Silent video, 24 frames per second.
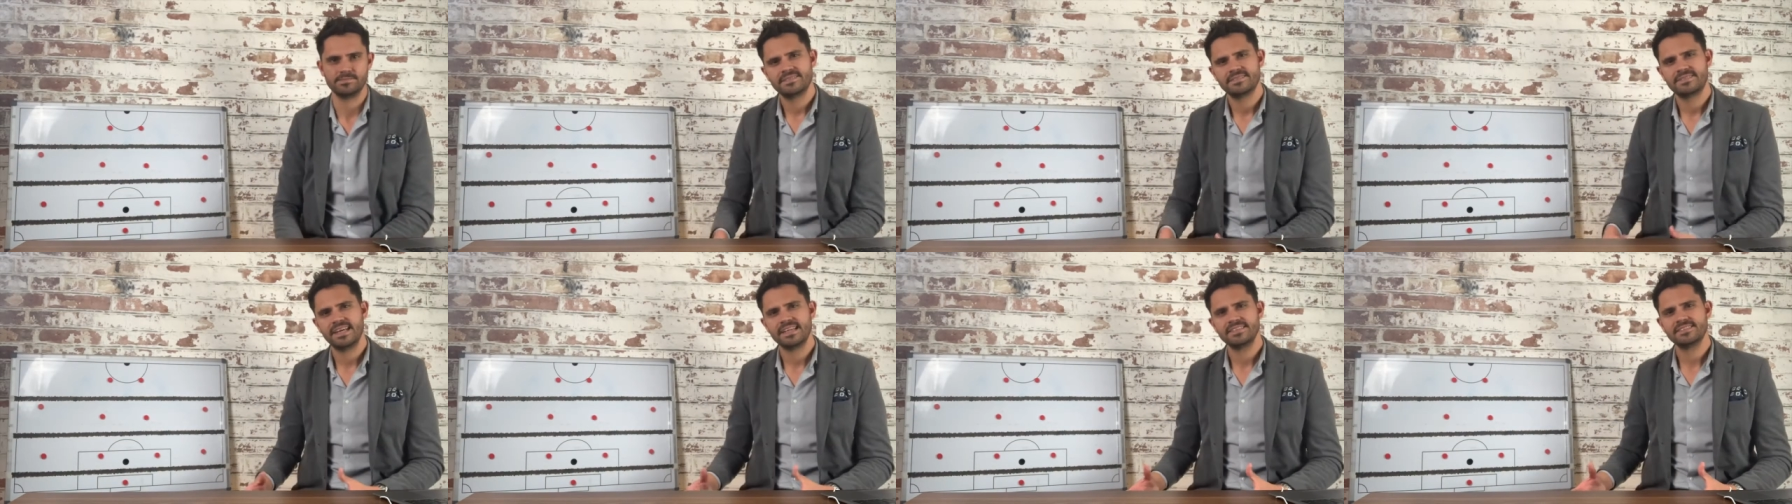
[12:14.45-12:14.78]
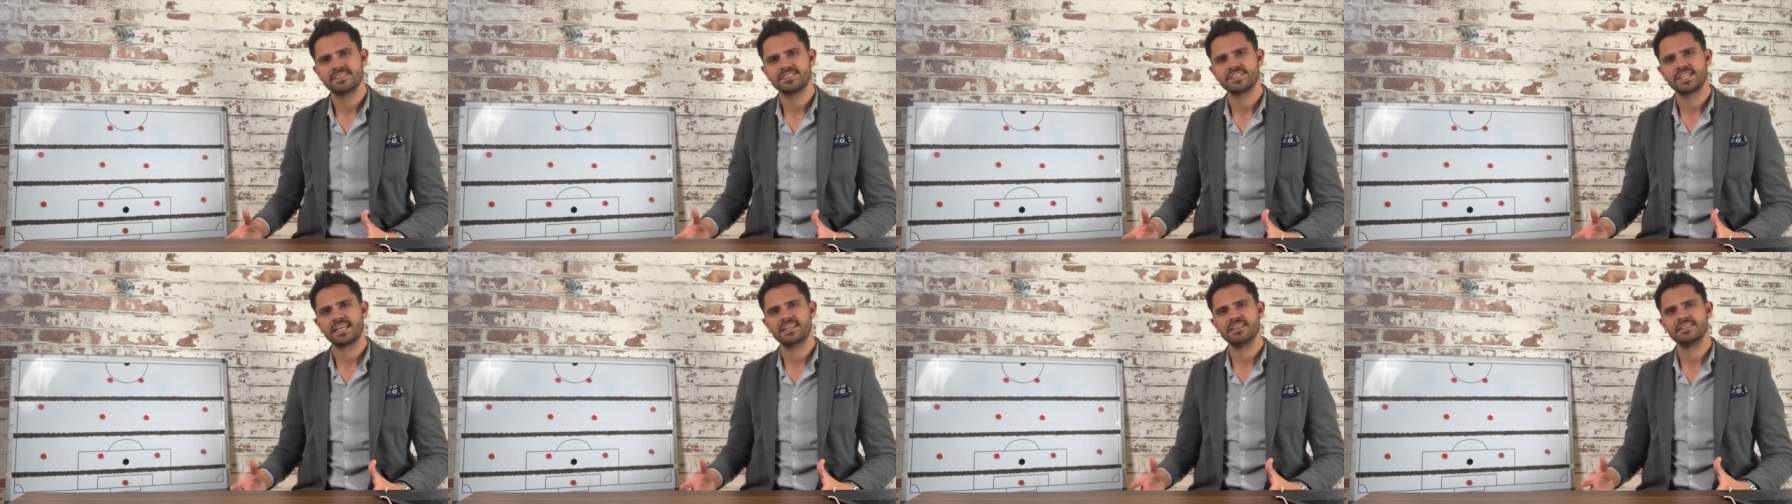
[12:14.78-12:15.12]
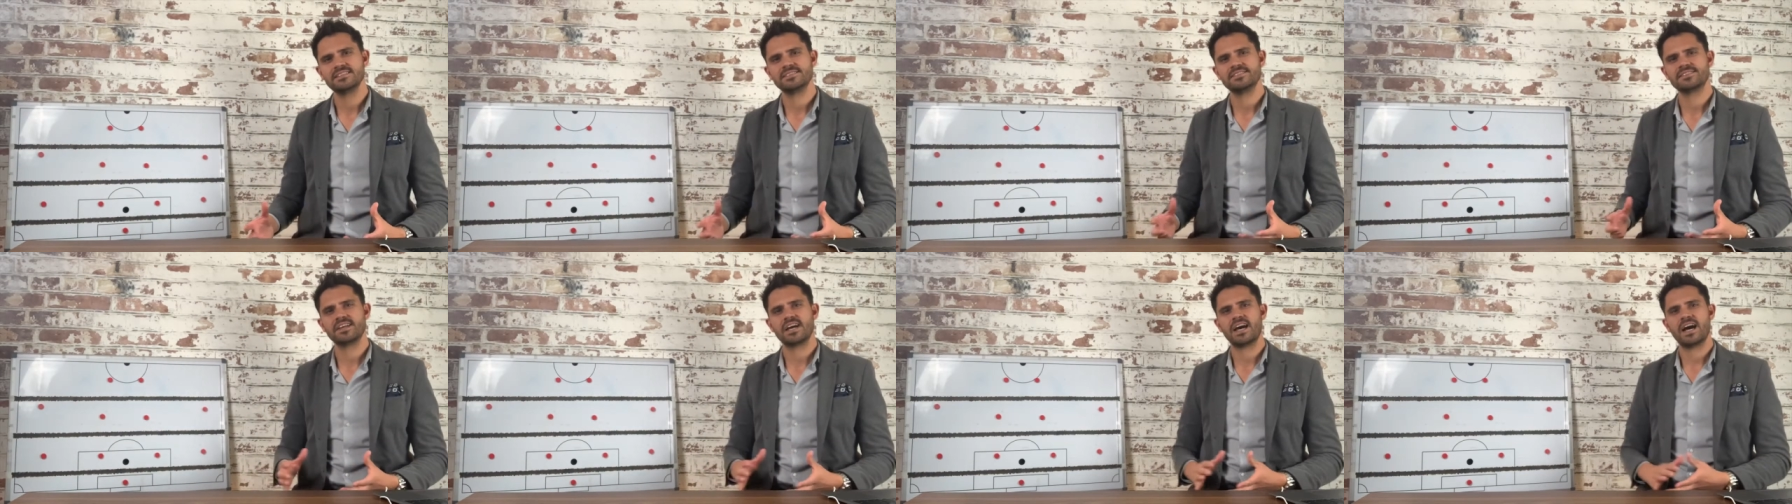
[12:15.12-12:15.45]
Data
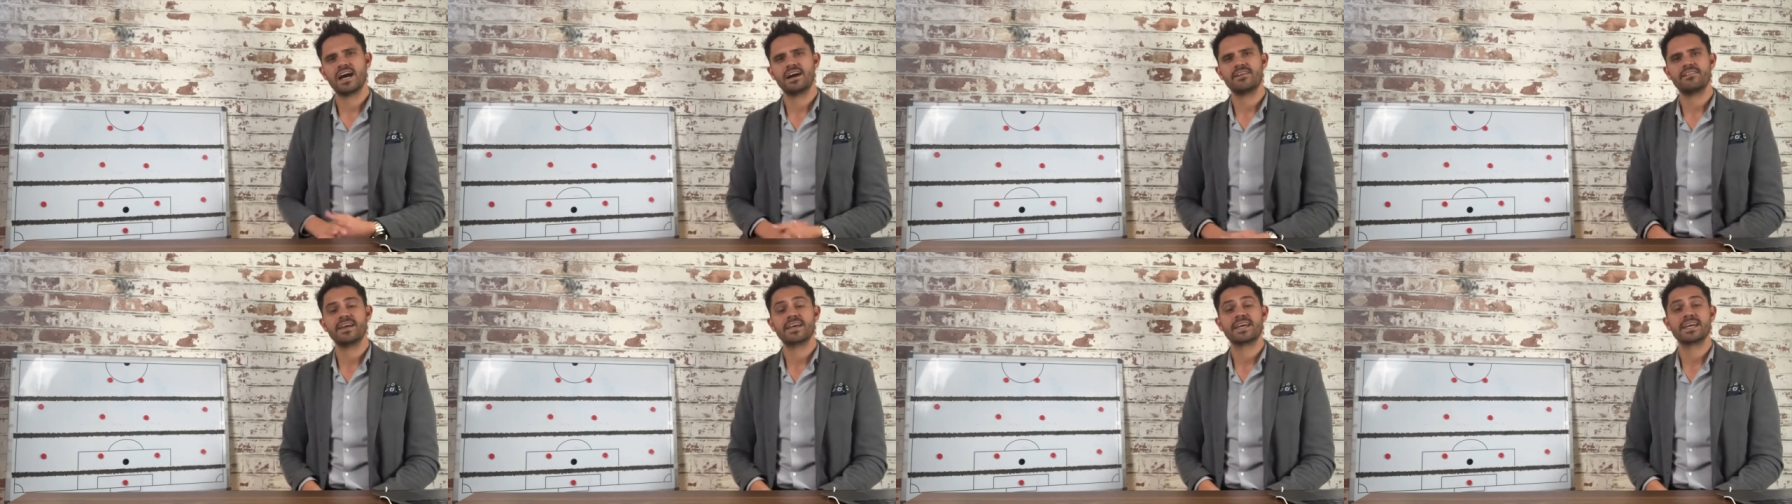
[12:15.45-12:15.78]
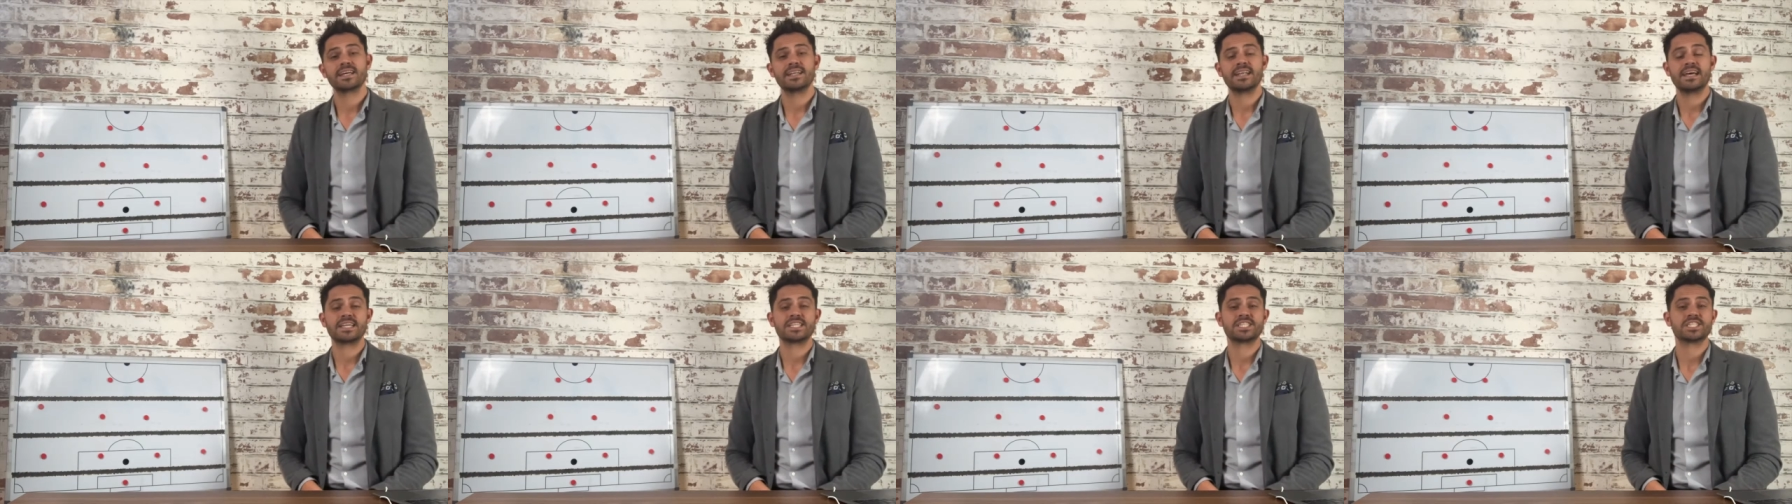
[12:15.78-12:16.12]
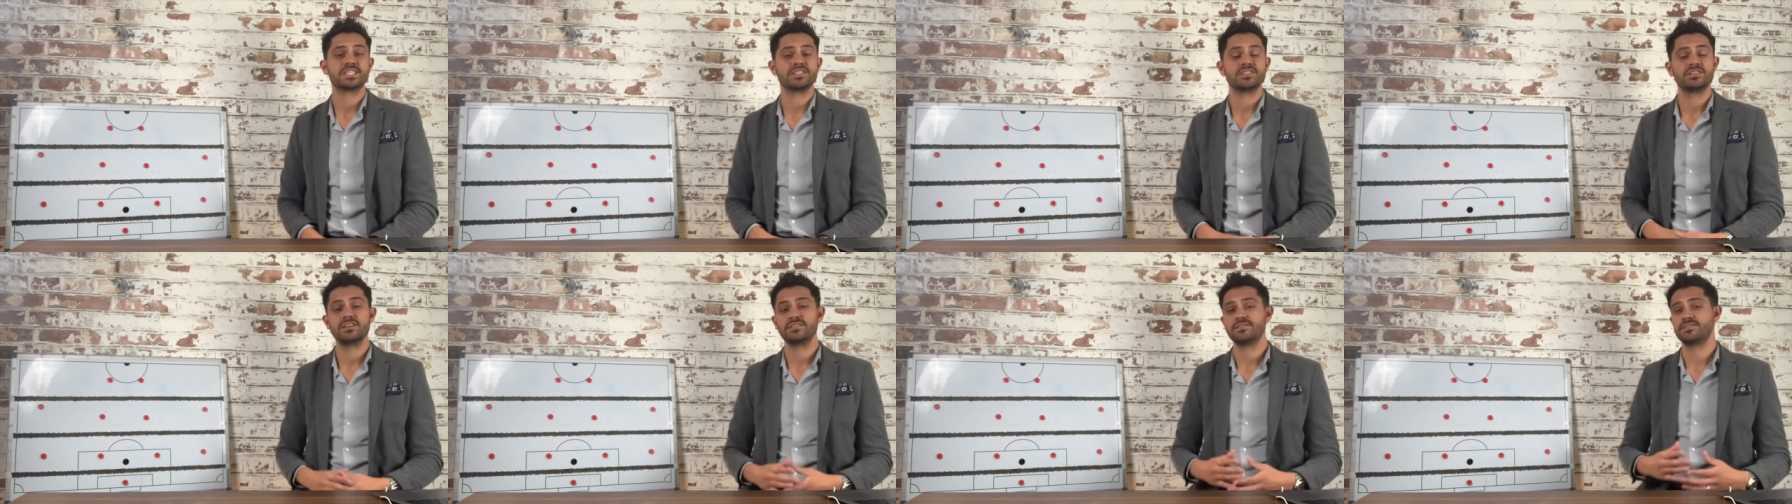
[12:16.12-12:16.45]
channels are a
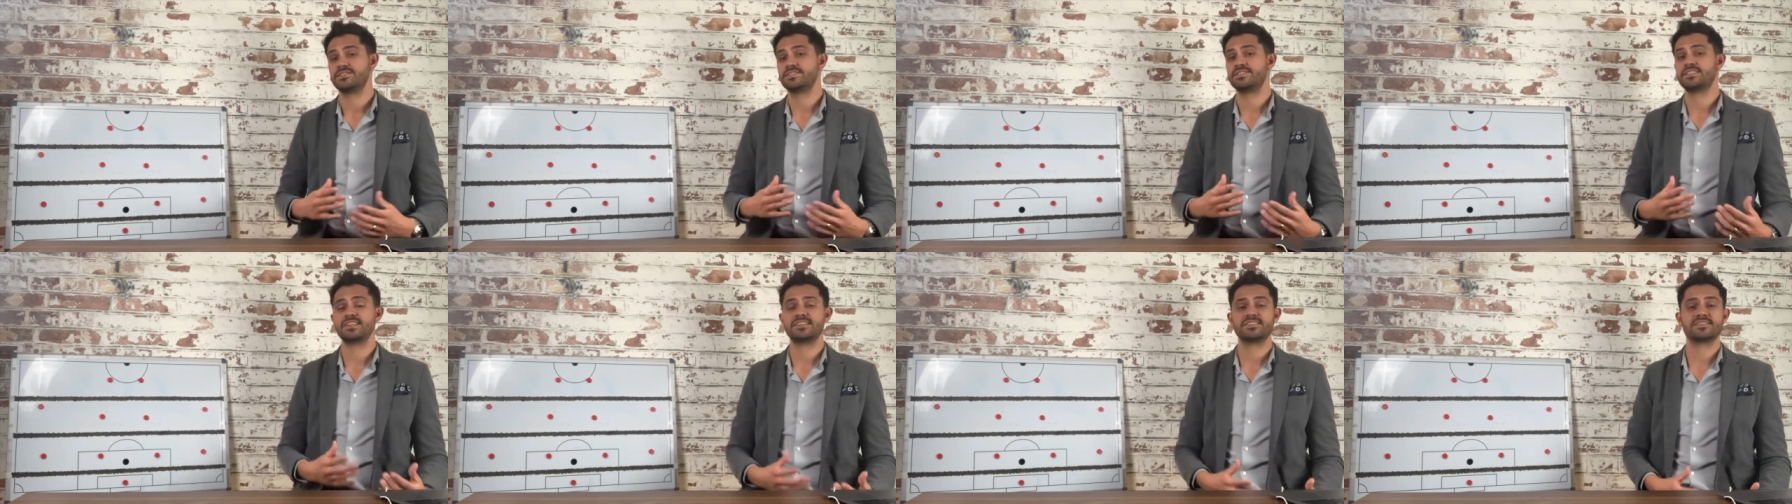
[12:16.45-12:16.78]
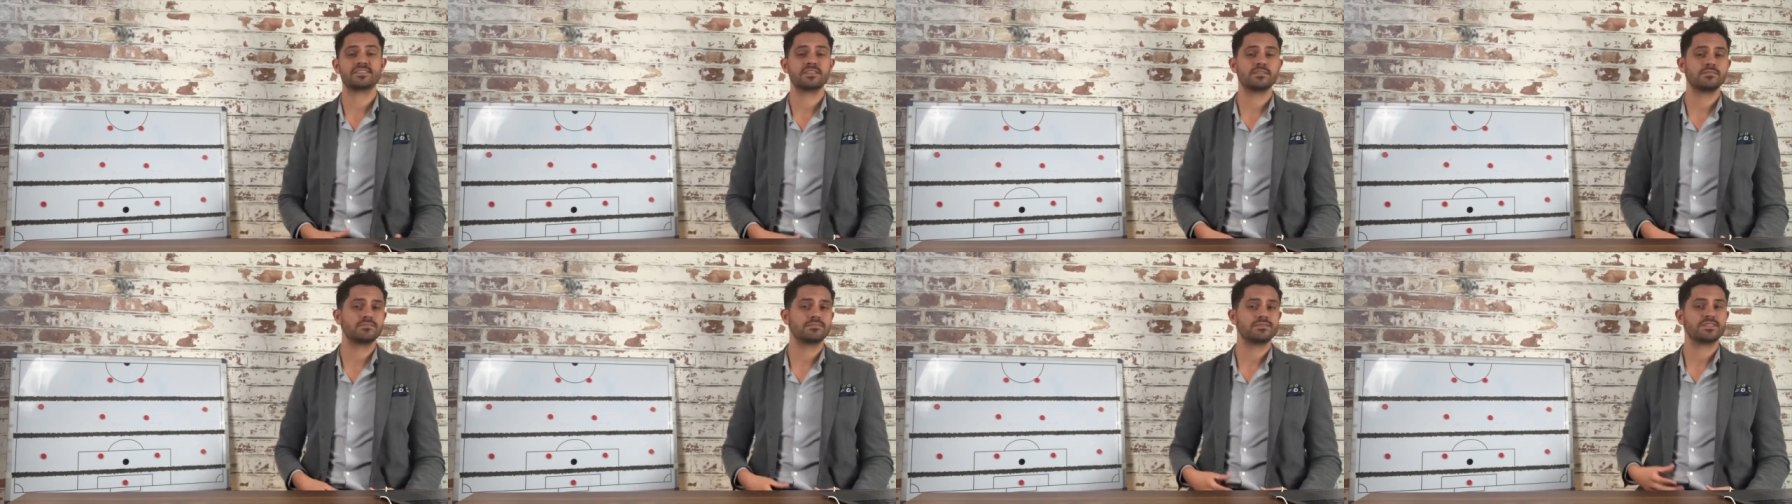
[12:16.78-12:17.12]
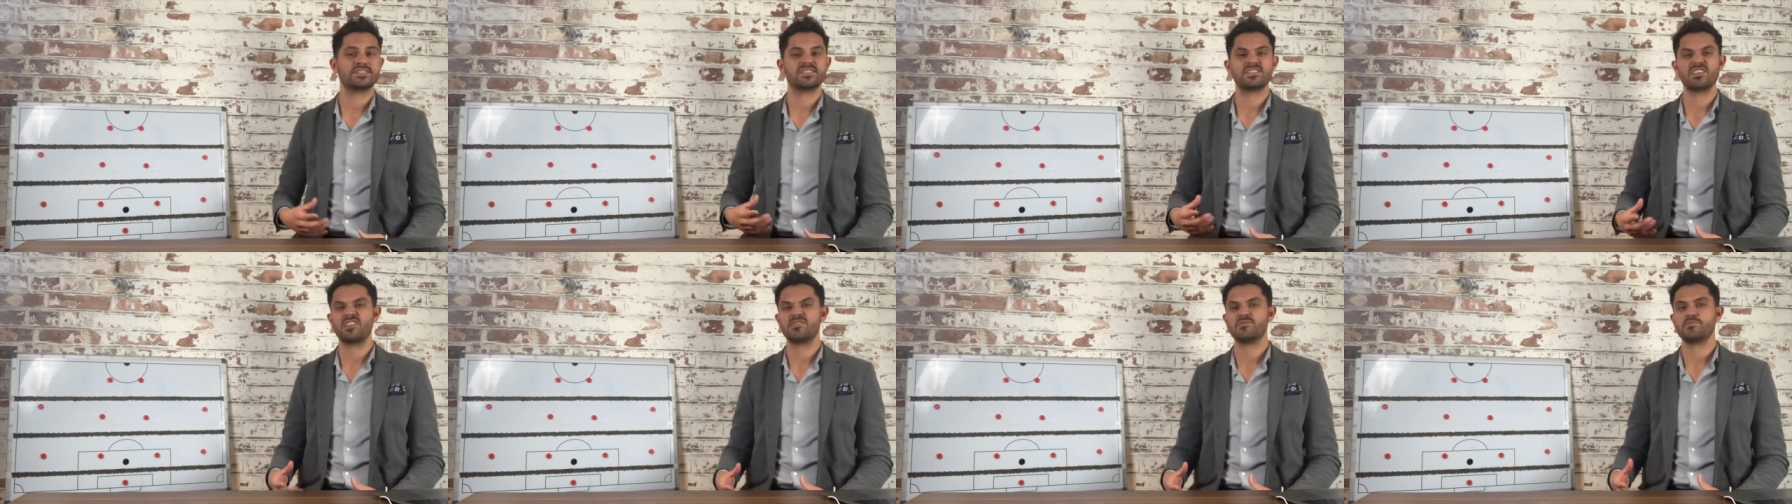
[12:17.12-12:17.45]
collection of systems,
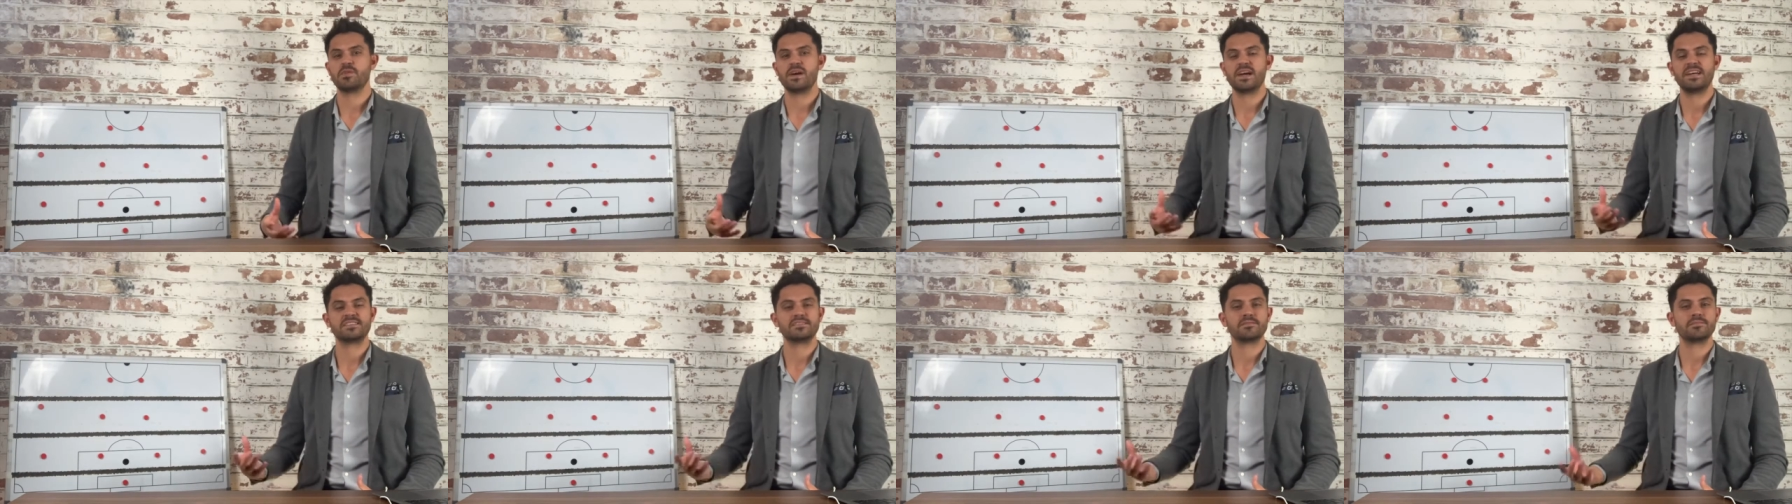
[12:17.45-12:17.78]
softwares,